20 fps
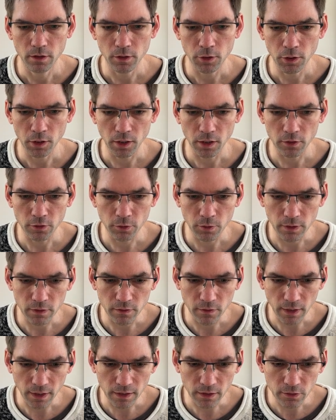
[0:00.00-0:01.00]
Okay, so we've
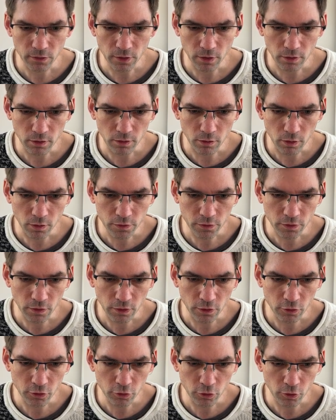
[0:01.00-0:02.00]
got dice, got lots of
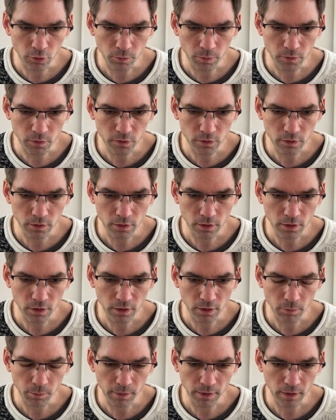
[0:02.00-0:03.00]
cubes.
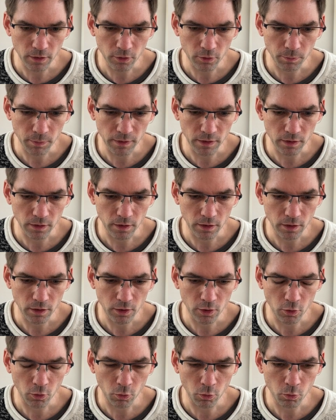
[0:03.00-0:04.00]
Could be
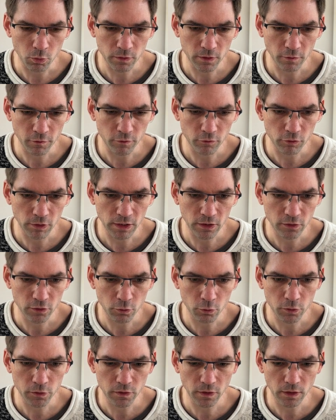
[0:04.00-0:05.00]
gold, different
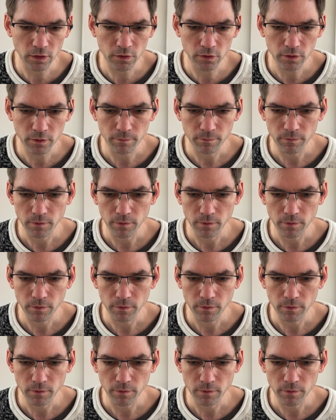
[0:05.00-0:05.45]
resources.